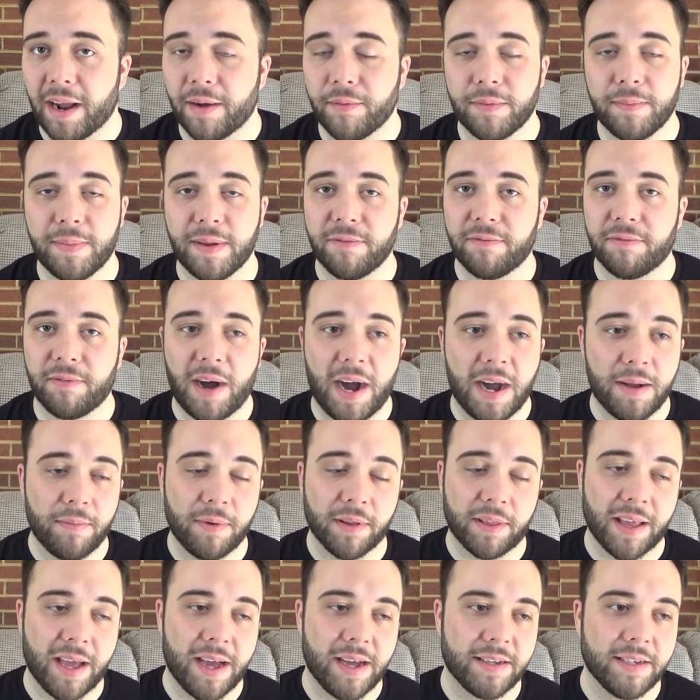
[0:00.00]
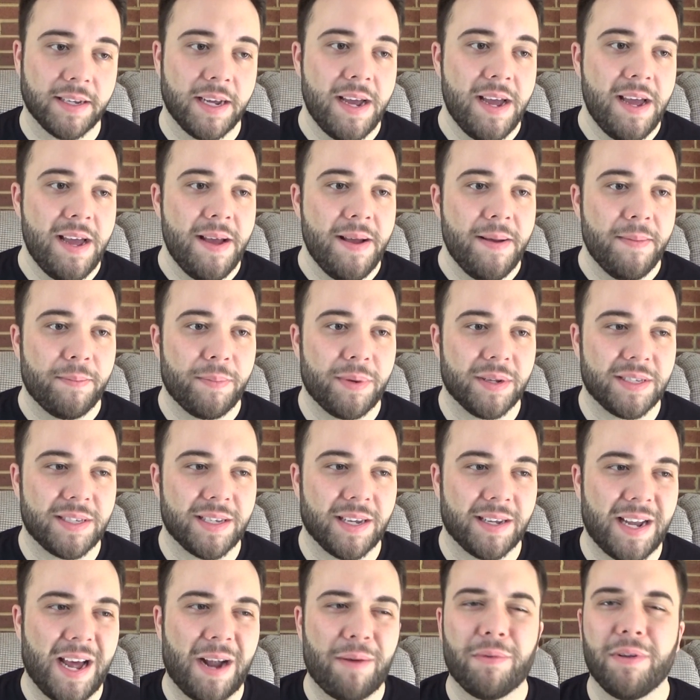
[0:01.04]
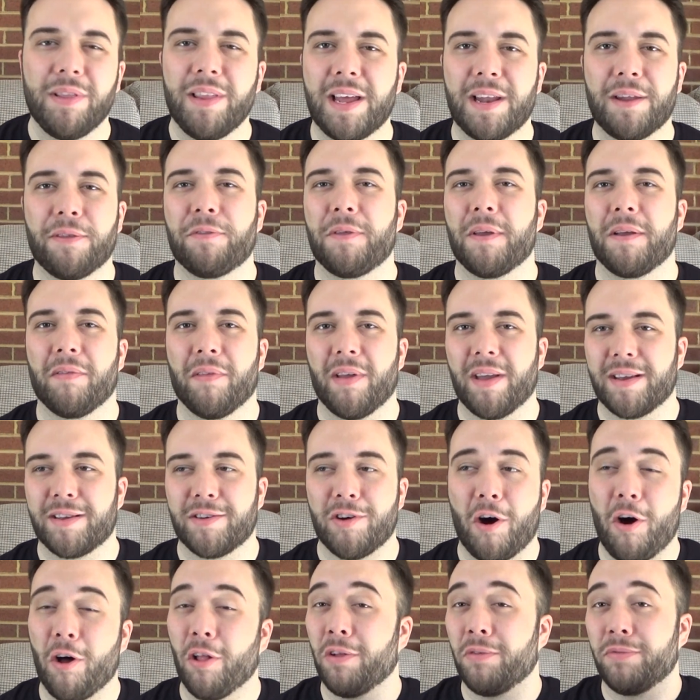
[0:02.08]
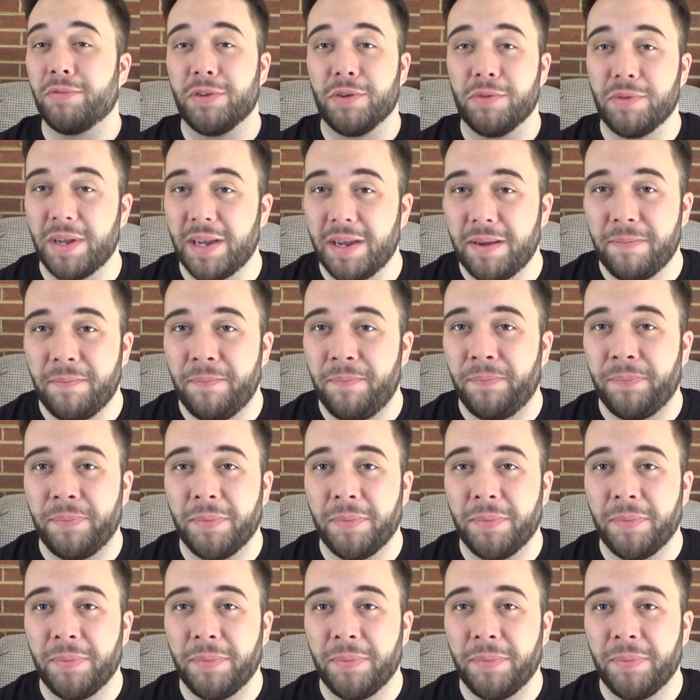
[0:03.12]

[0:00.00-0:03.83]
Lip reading: I would be fine with that. But not really anything like Call of Duty